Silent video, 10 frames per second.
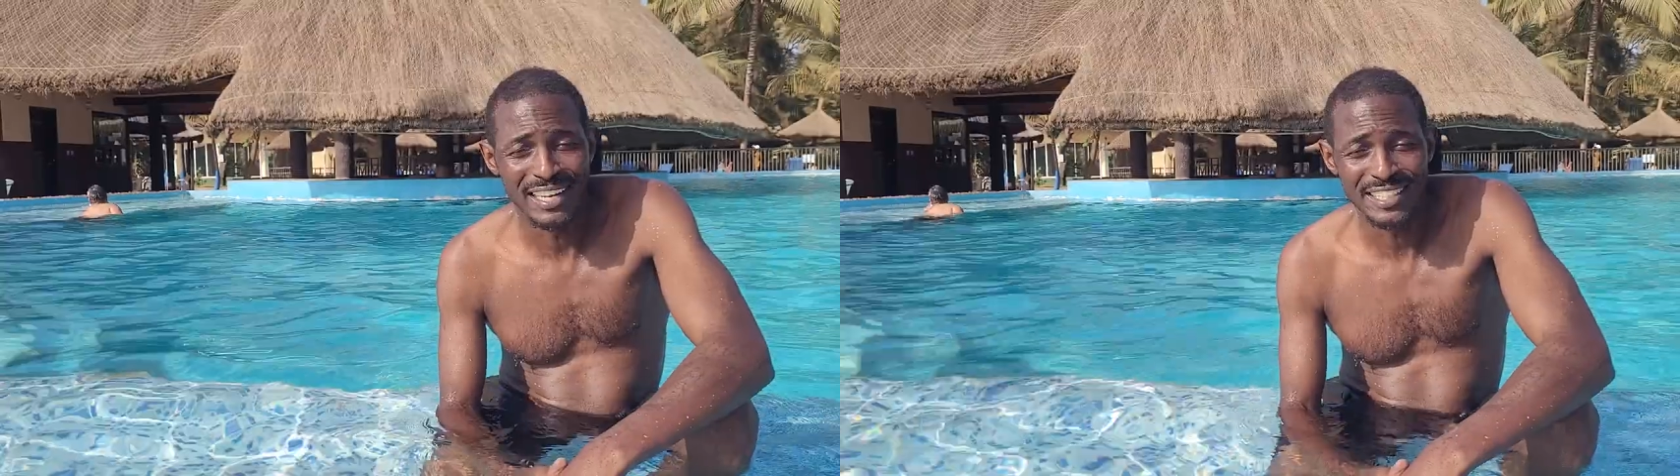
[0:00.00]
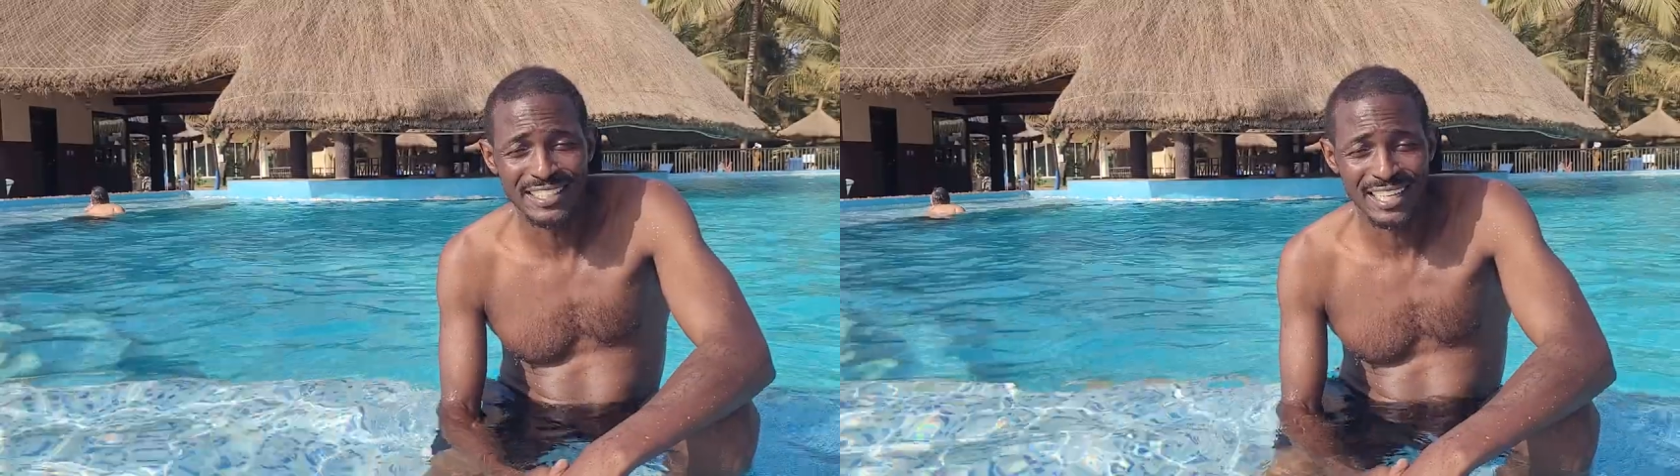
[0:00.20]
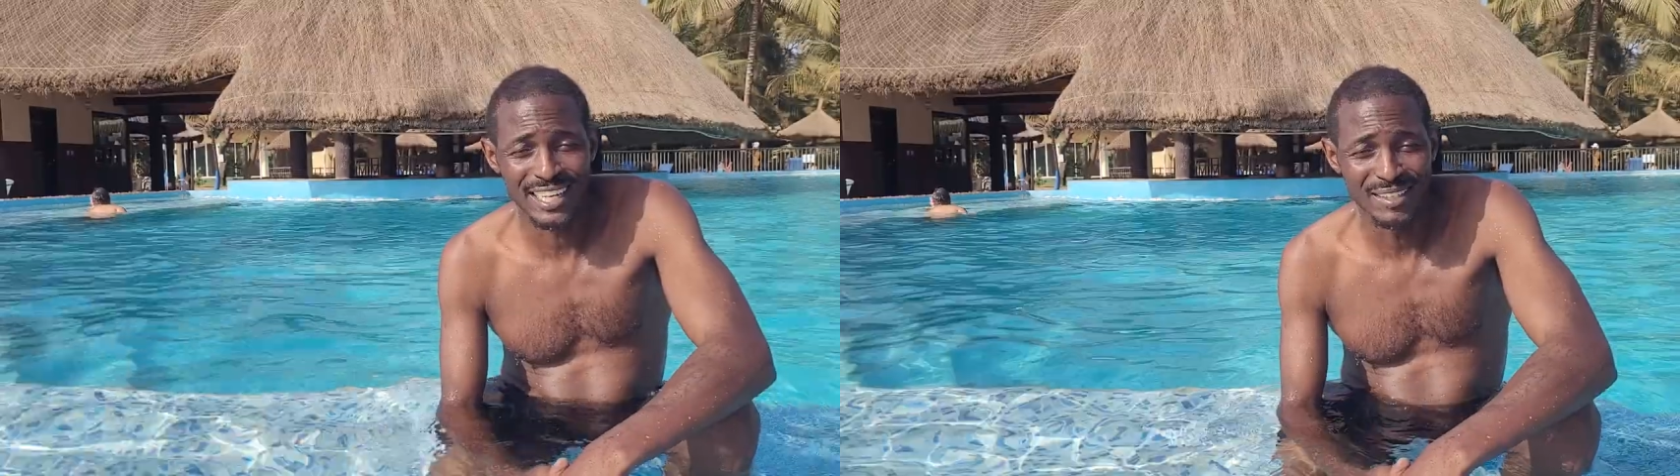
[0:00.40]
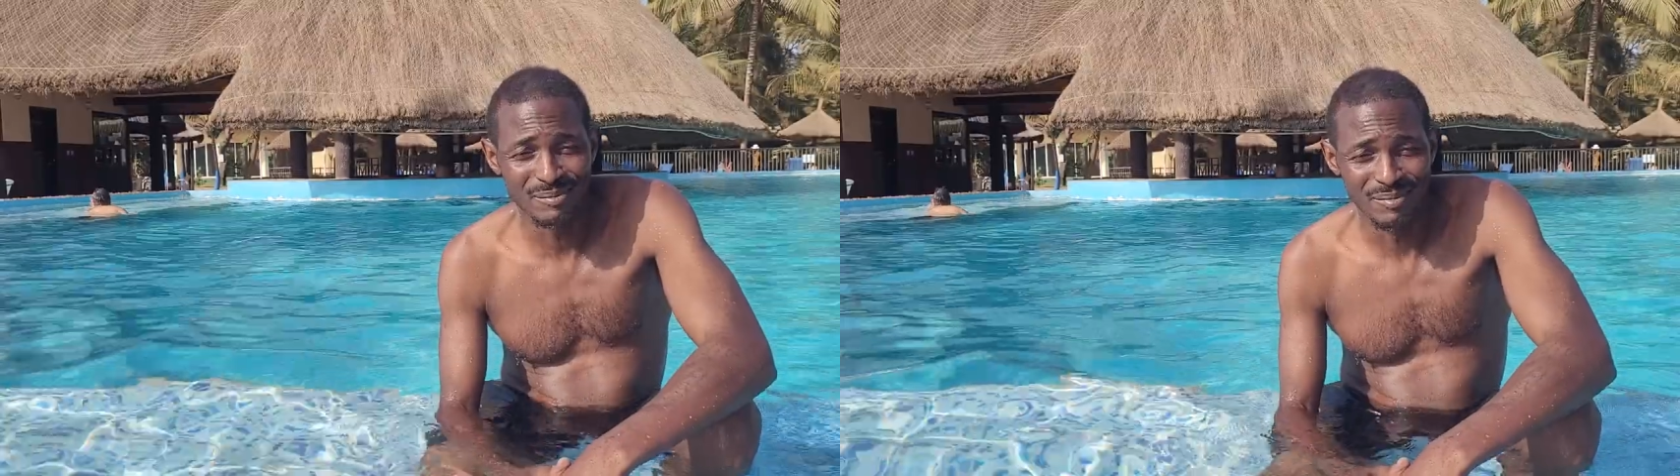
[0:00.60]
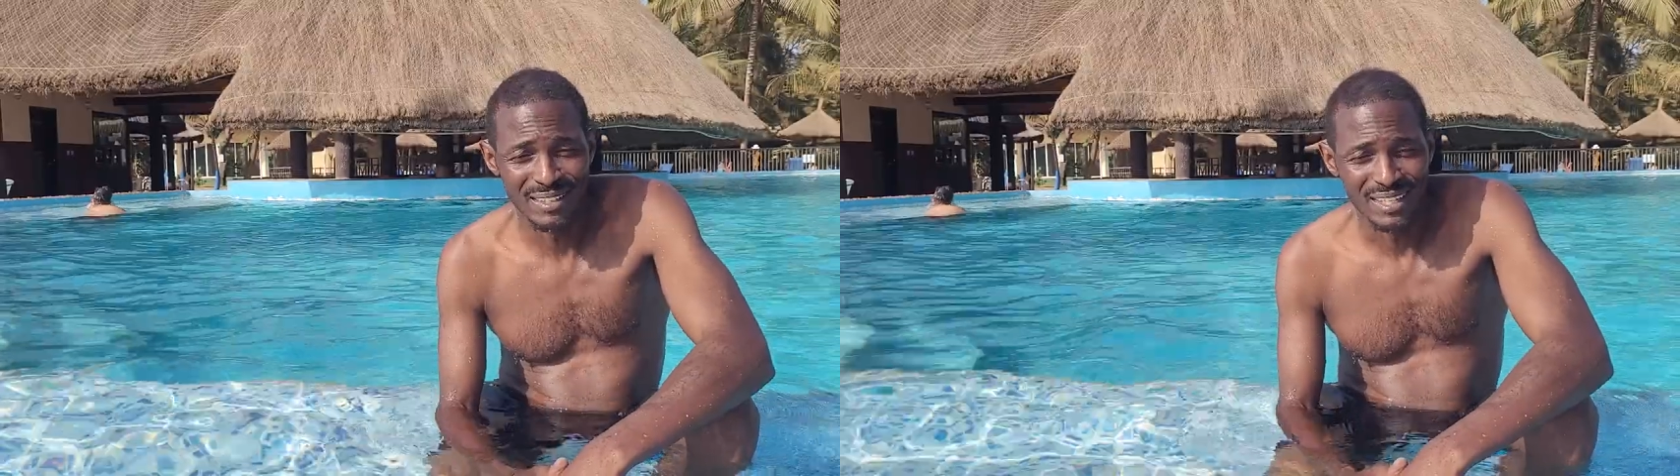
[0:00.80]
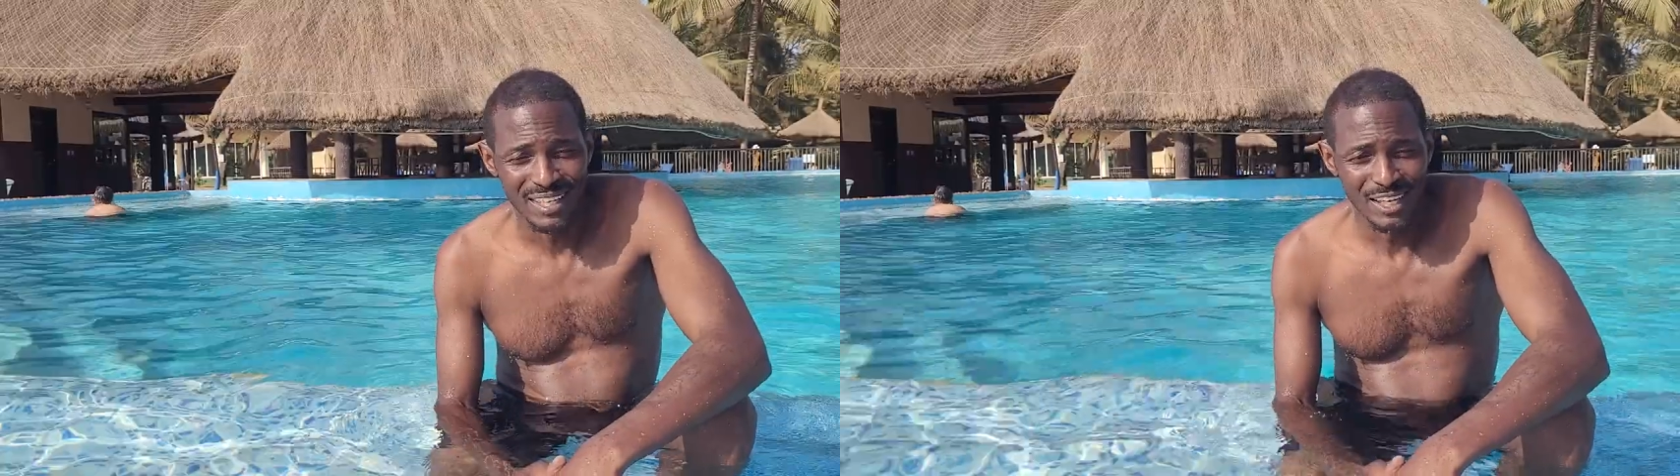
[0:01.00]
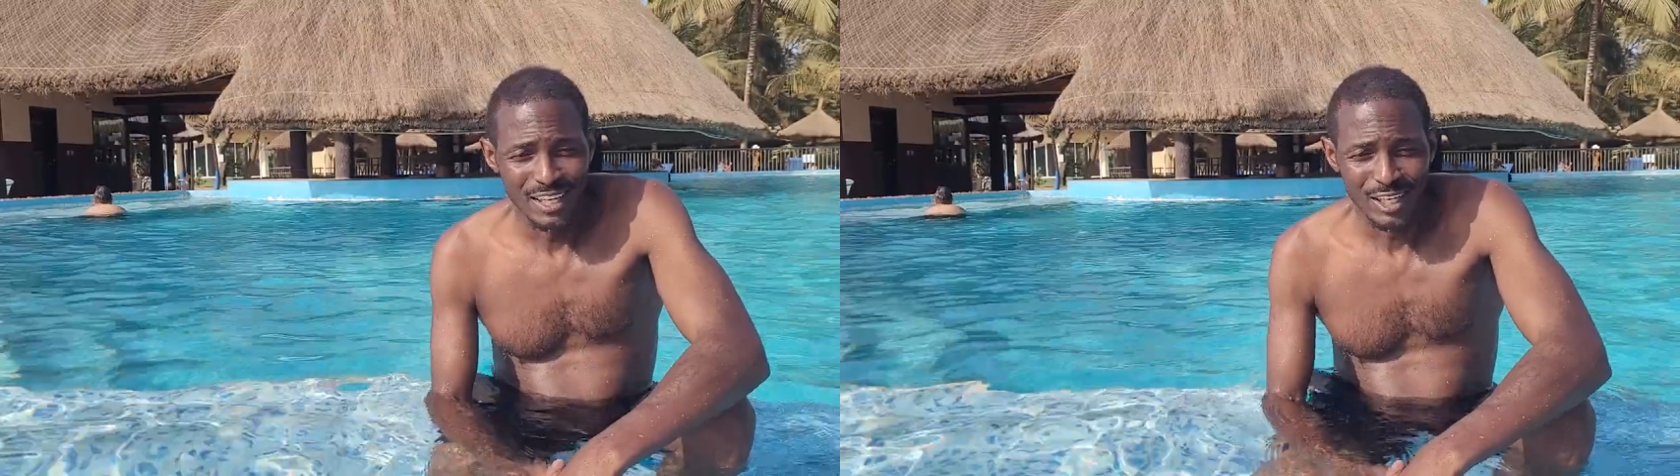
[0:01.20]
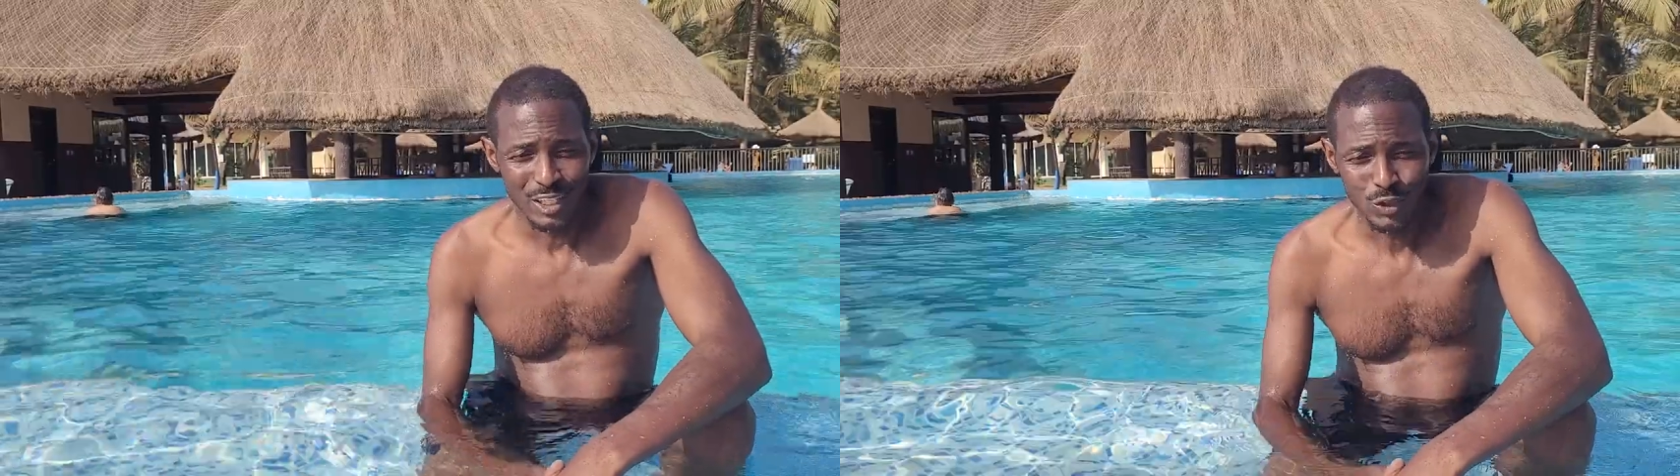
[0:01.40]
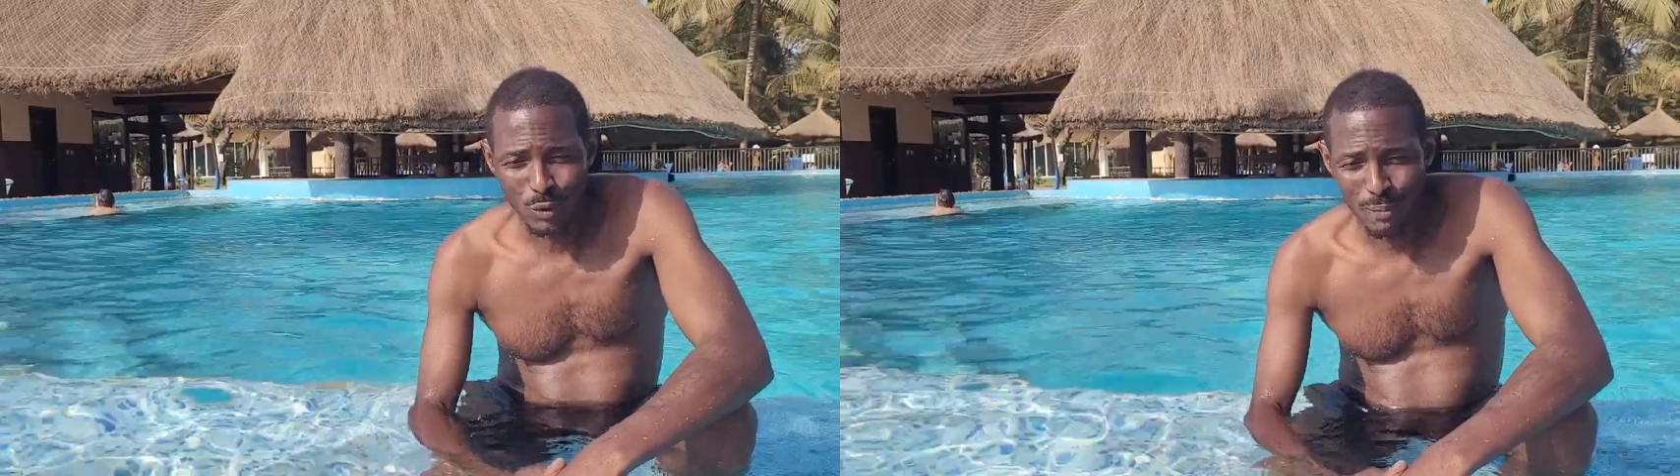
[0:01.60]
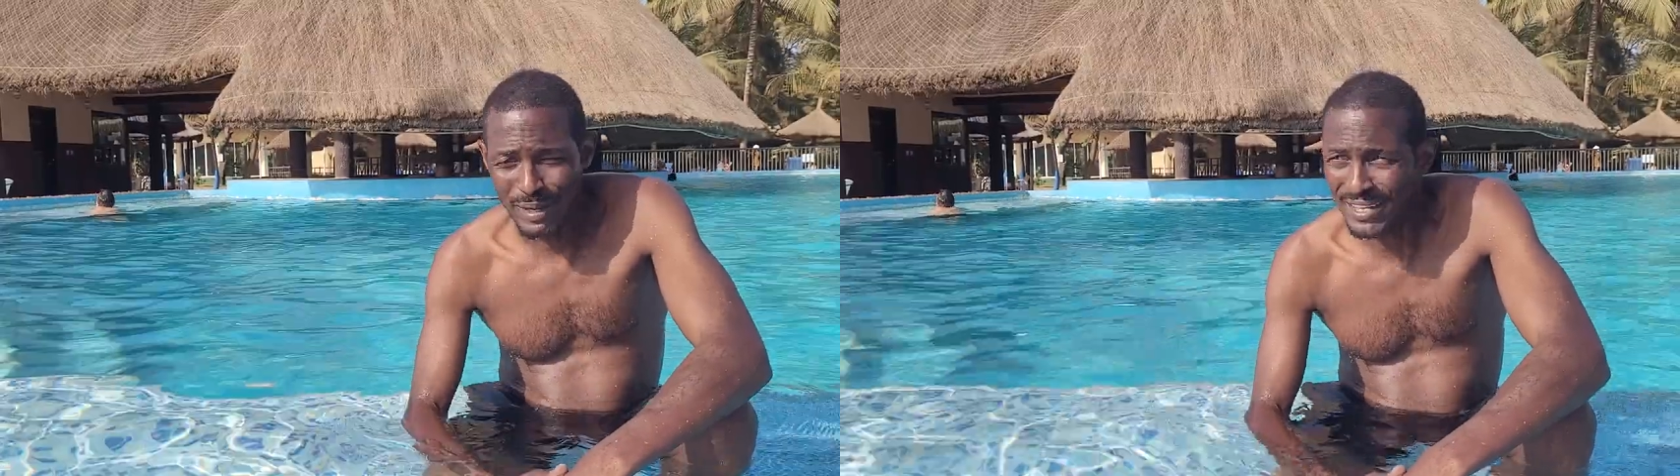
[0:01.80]
that's uh,
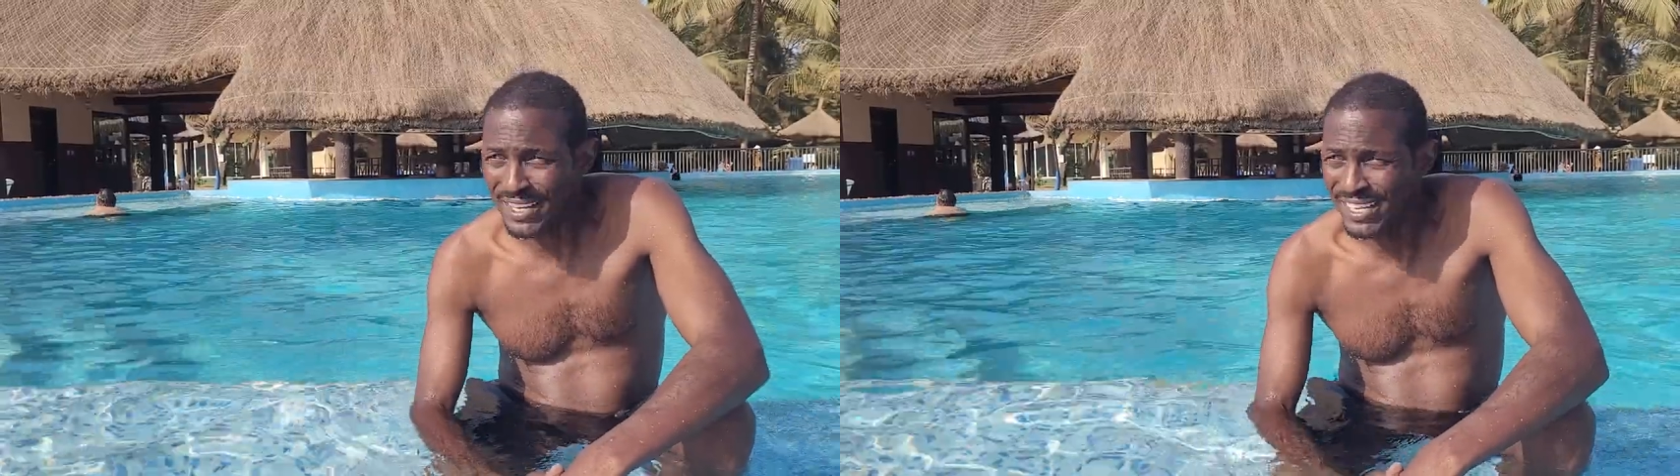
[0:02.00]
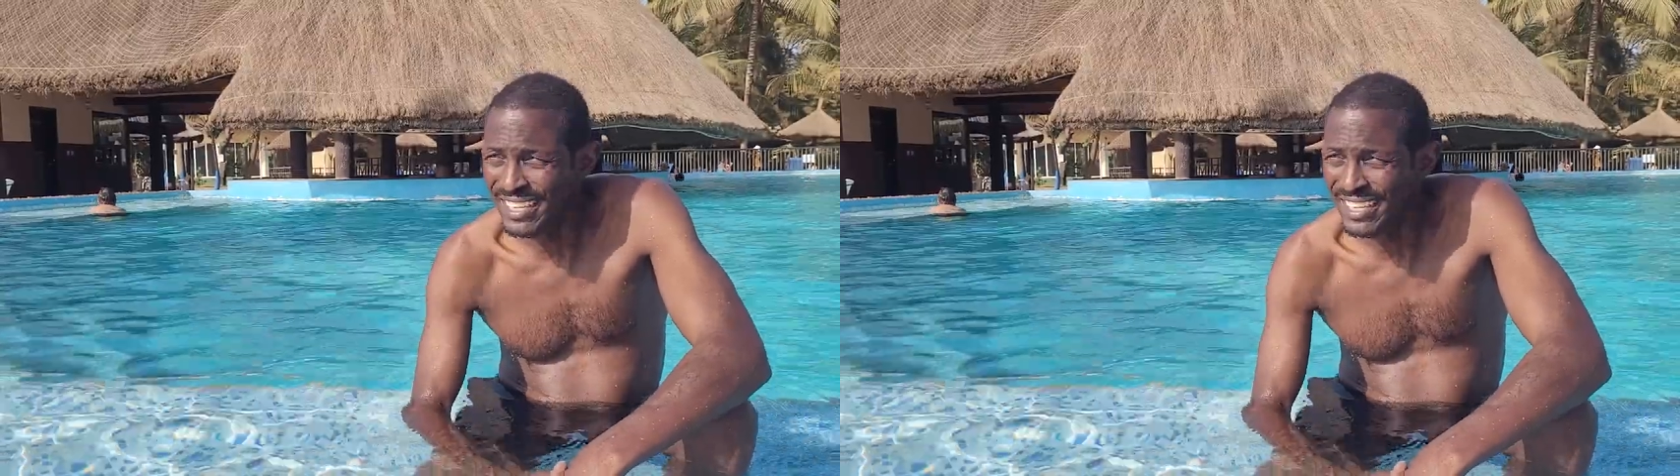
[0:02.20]
swimming,